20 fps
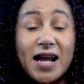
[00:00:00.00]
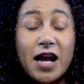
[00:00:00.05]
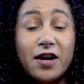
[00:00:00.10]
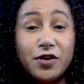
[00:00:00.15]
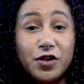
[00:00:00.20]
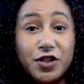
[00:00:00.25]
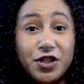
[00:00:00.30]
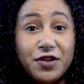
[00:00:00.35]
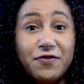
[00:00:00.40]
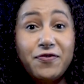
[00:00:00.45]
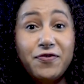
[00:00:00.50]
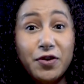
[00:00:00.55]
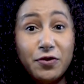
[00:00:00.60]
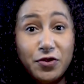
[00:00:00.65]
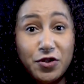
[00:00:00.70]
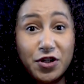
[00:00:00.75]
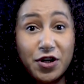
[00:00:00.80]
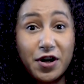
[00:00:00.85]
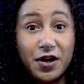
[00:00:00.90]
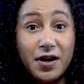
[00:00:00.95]
energy
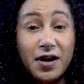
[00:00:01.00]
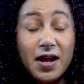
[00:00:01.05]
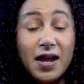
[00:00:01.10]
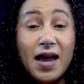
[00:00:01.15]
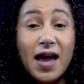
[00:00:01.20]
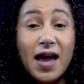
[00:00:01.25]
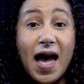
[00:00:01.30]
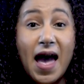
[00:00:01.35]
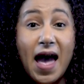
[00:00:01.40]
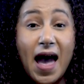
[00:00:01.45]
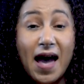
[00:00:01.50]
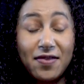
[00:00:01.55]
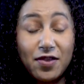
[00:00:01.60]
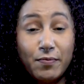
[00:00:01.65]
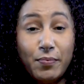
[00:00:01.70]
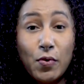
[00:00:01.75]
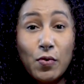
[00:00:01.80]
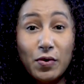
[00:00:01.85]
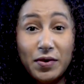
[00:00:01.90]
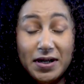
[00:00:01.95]
future at the
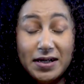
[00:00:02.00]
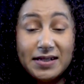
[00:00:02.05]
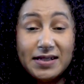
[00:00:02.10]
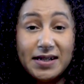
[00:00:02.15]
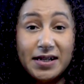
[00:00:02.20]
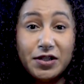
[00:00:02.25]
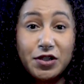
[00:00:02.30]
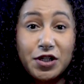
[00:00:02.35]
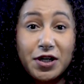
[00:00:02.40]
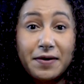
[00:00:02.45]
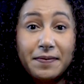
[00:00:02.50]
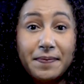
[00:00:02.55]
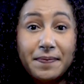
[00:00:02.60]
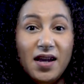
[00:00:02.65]
polling station.